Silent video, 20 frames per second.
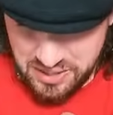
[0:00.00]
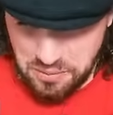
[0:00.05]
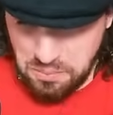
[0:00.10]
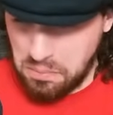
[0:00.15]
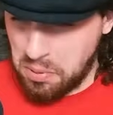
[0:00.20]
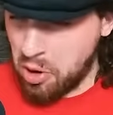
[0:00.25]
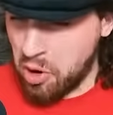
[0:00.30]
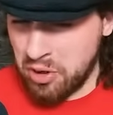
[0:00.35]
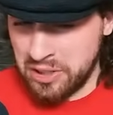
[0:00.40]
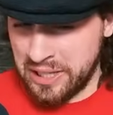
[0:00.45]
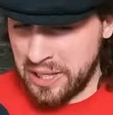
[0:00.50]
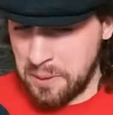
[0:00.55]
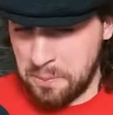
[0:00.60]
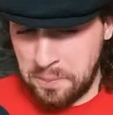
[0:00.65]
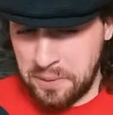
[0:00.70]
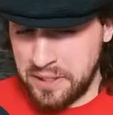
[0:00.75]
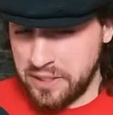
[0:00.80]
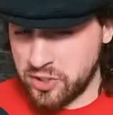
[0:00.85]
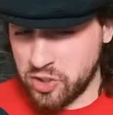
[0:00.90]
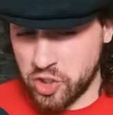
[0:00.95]
Parlay
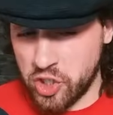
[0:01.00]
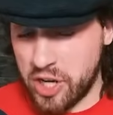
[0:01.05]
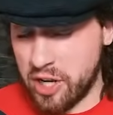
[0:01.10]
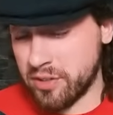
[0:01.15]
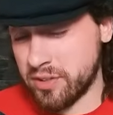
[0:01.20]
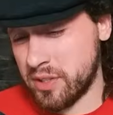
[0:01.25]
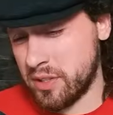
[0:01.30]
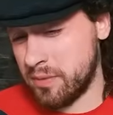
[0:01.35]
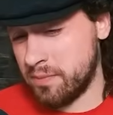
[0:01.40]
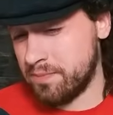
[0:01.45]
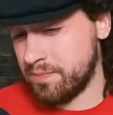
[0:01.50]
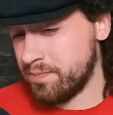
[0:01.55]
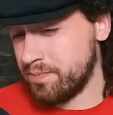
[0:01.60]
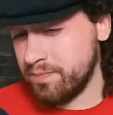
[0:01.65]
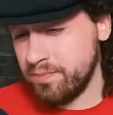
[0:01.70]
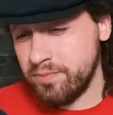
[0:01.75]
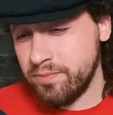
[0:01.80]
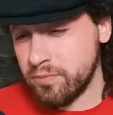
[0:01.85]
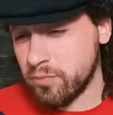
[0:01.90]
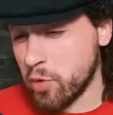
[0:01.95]
piece, Jailton.
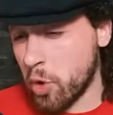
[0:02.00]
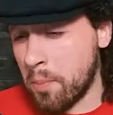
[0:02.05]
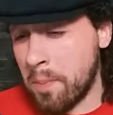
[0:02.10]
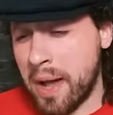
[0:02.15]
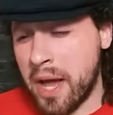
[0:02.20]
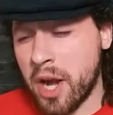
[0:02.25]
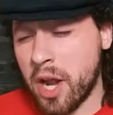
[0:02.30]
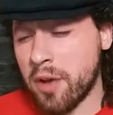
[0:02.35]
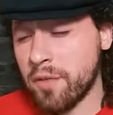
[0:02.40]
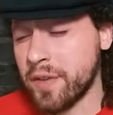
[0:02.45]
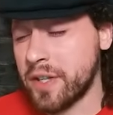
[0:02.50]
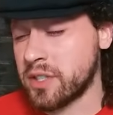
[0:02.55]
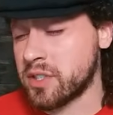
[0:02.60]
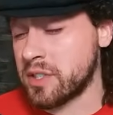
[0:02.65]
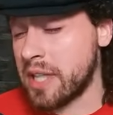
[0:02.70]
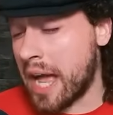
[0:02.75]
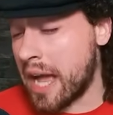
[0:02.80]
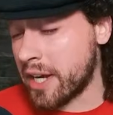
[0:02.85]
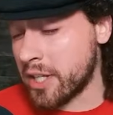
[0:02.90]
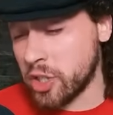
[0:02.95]
Romanov is
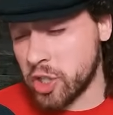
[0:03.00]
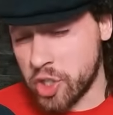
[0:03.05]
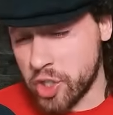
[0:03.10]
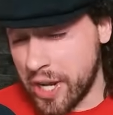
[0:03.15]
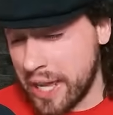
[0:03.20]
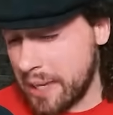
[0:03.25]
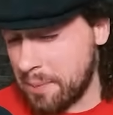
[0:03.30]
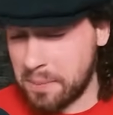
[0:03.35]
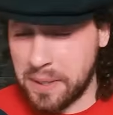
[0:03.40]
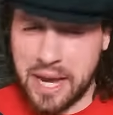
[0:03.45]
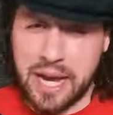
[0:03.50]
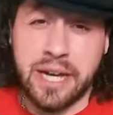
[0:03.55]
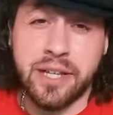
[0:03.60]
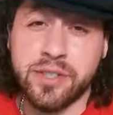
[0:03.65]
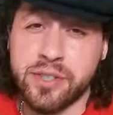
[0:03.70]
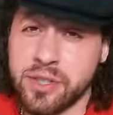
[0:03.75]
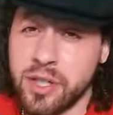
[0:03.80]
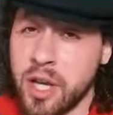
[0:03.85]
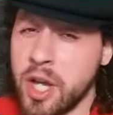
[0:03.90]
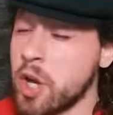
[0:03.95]
not in shape,
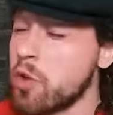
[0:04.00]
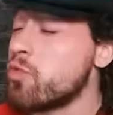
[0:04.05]
guys.